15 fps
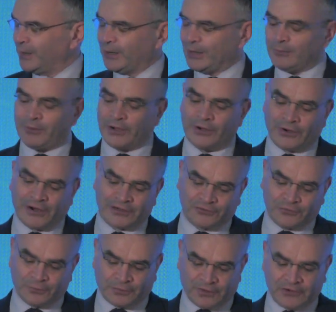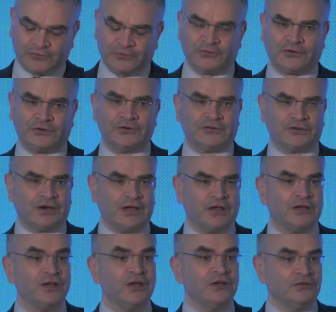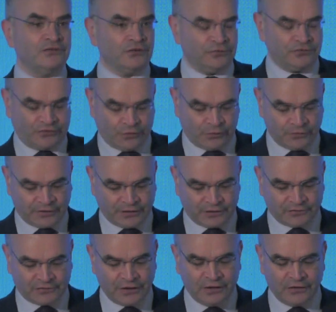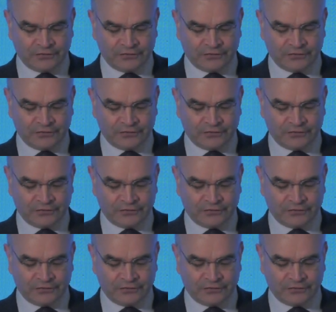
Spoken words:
And by your actual presence here today, you have shown that.